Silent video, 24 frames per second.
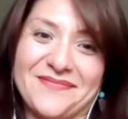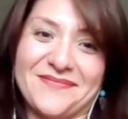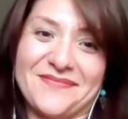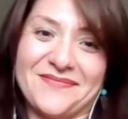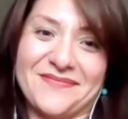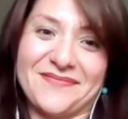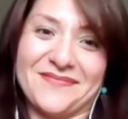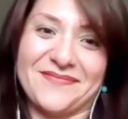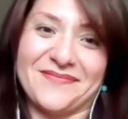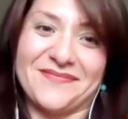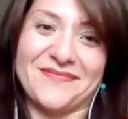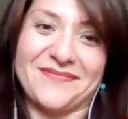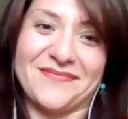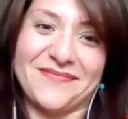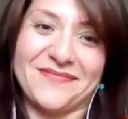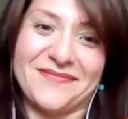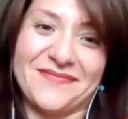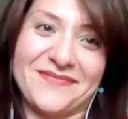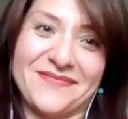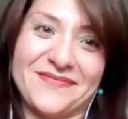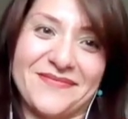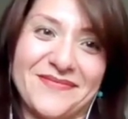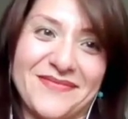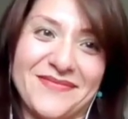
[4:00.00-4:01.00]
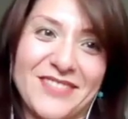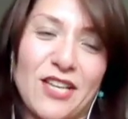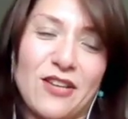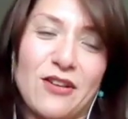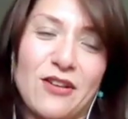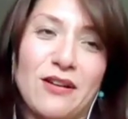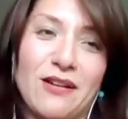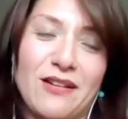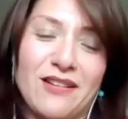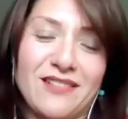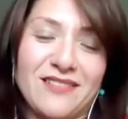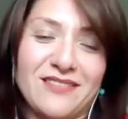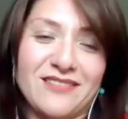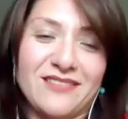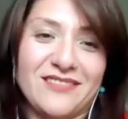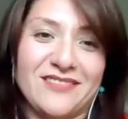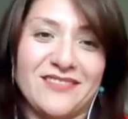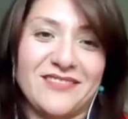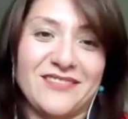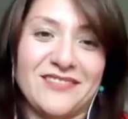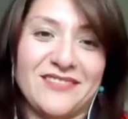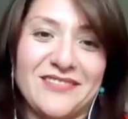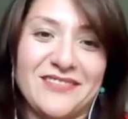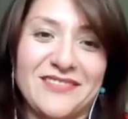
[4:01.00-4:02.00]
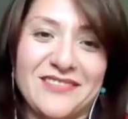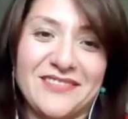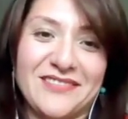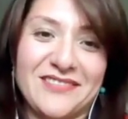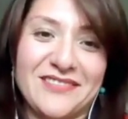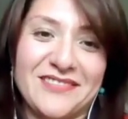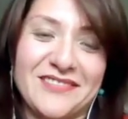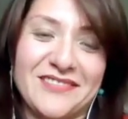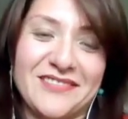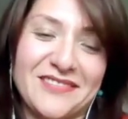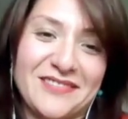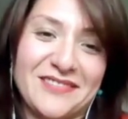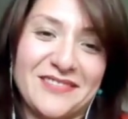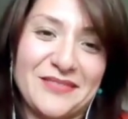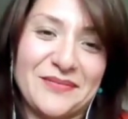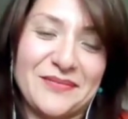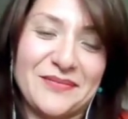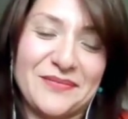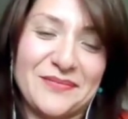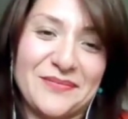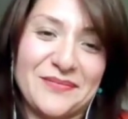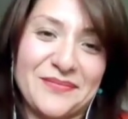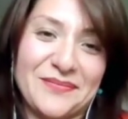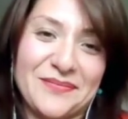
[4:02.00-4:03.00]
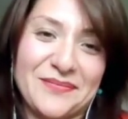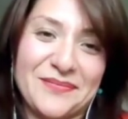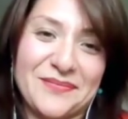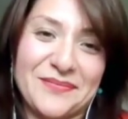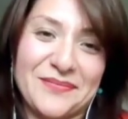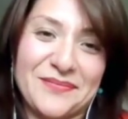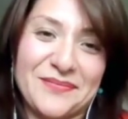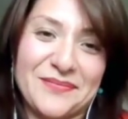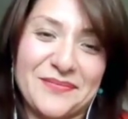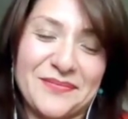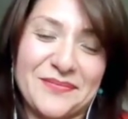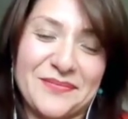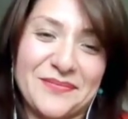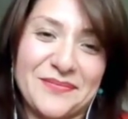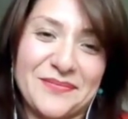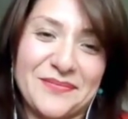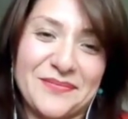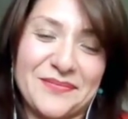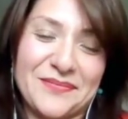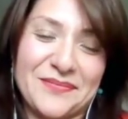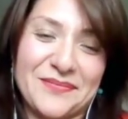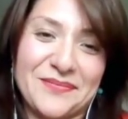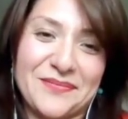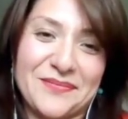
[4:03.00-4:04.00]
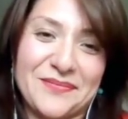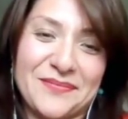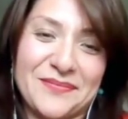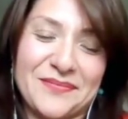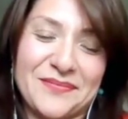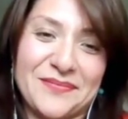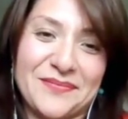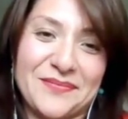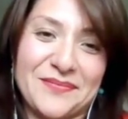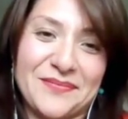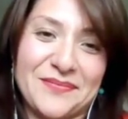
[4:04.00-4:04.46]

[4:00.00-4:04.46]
(not speaking)